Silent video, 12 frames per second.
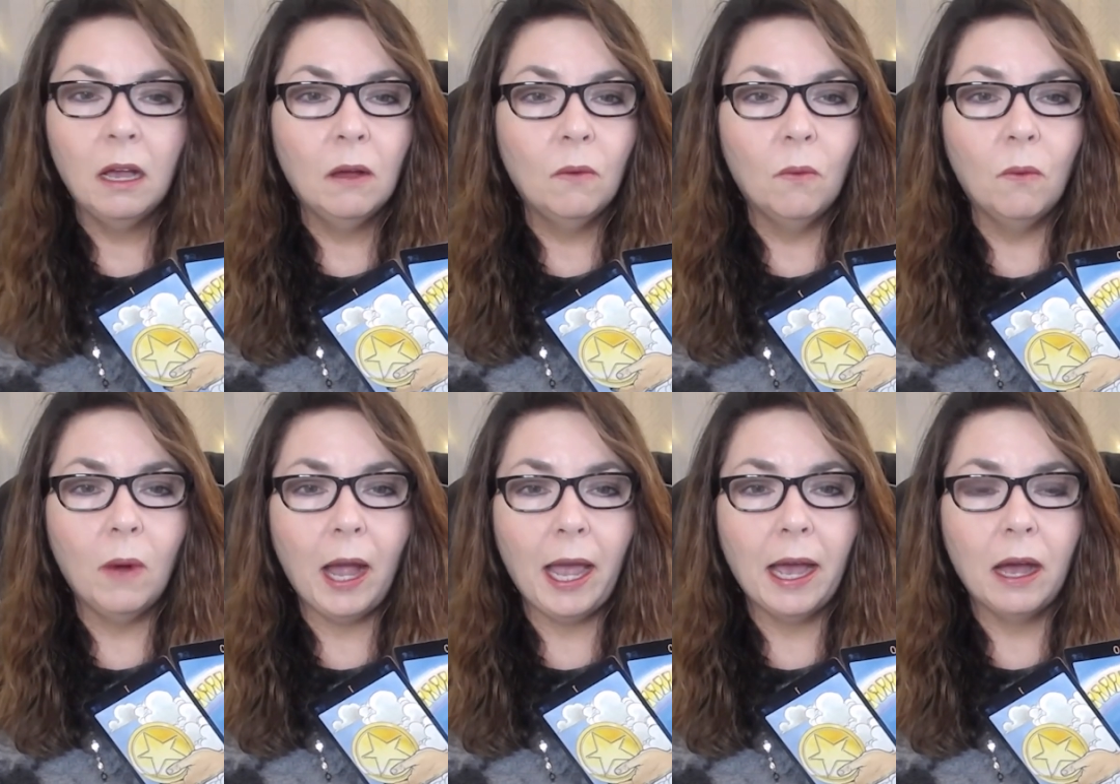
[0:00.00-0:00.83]

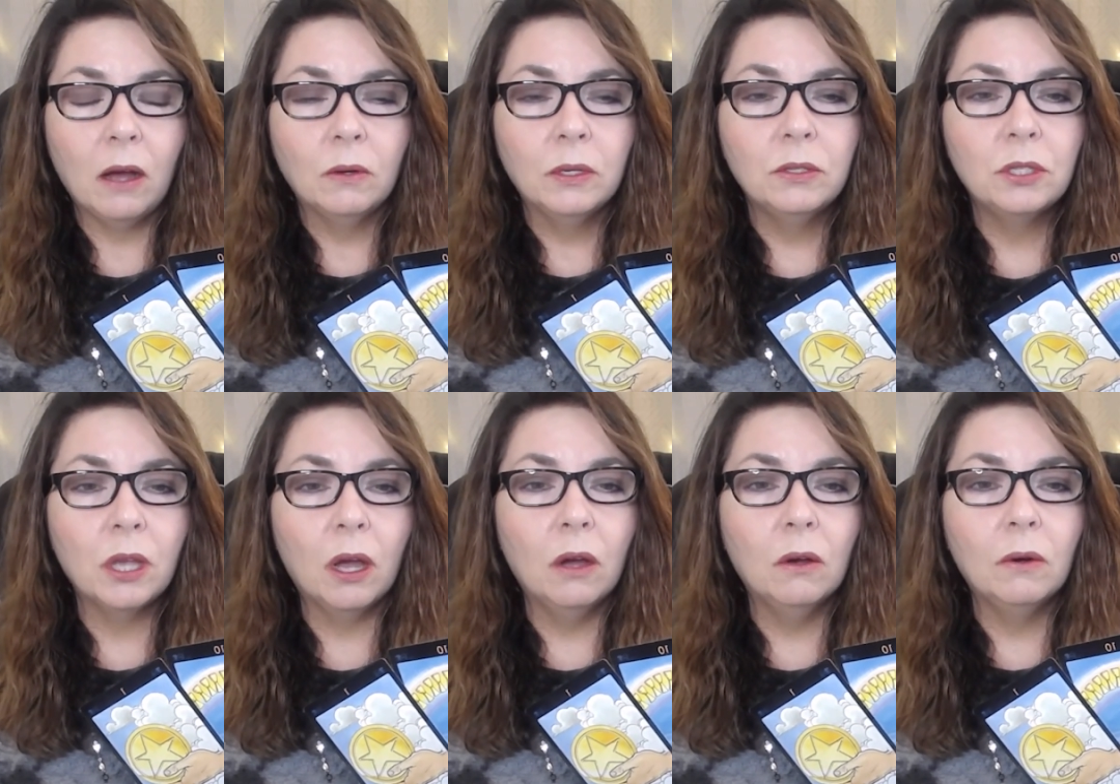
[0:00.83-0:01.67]
Wow.
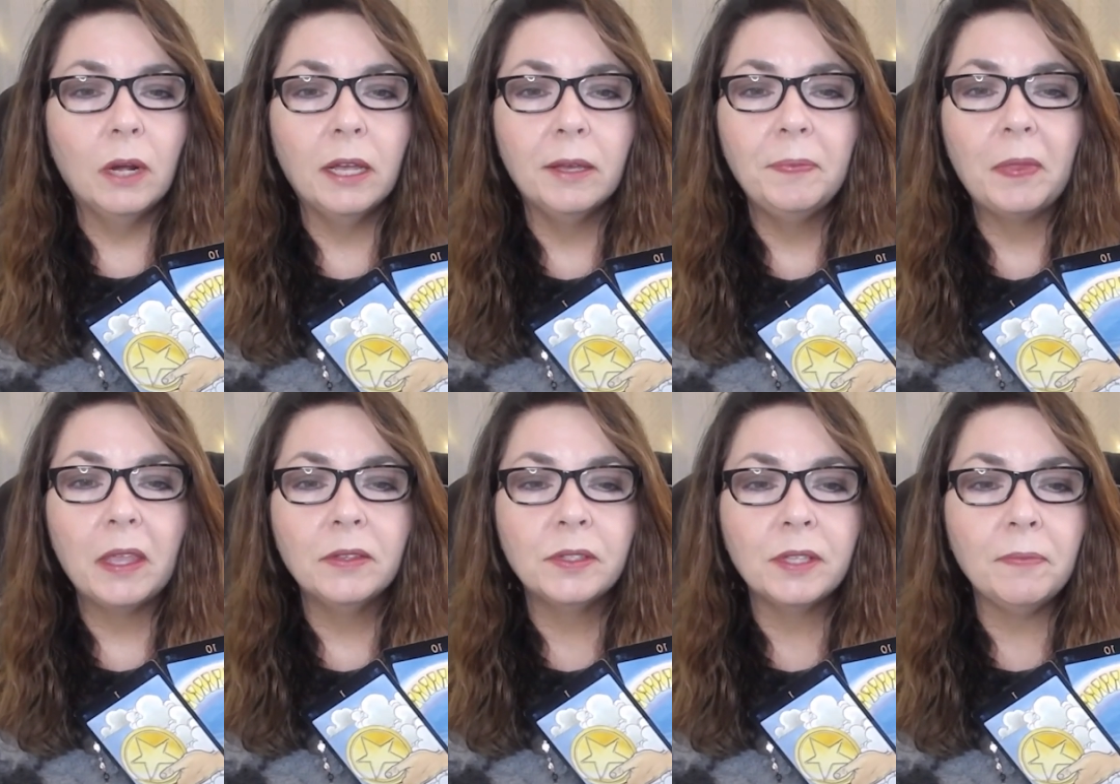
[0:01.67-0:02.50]
So
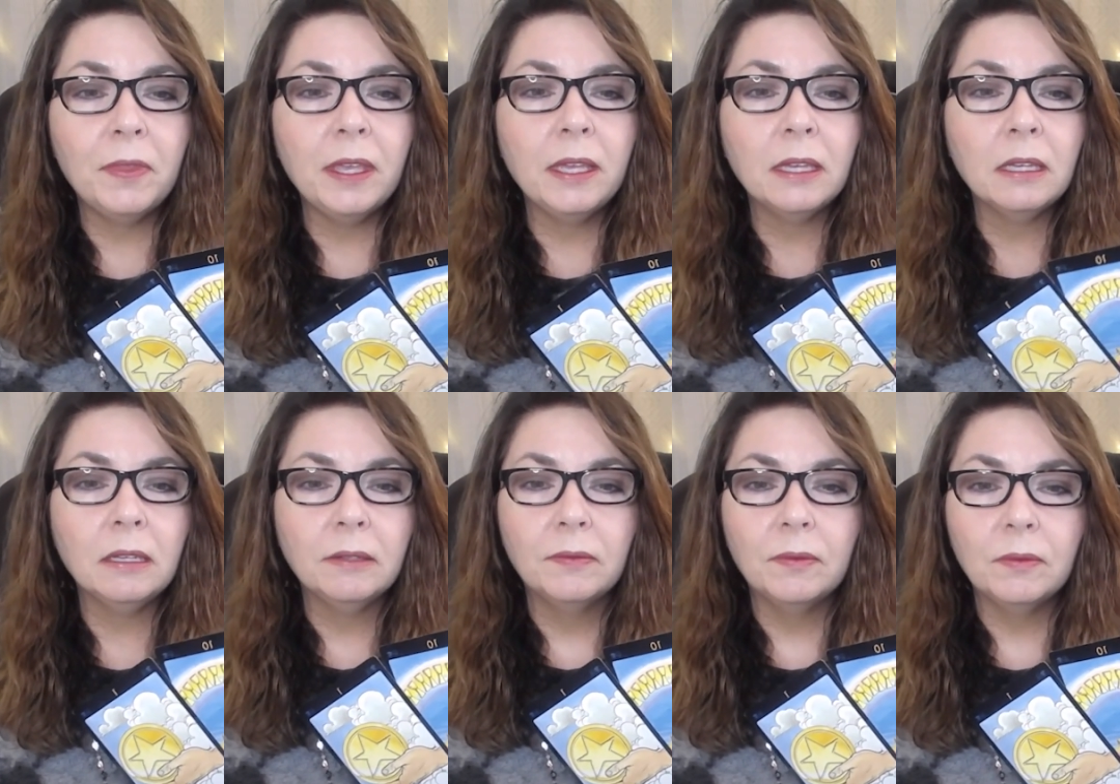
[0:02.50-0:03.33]
something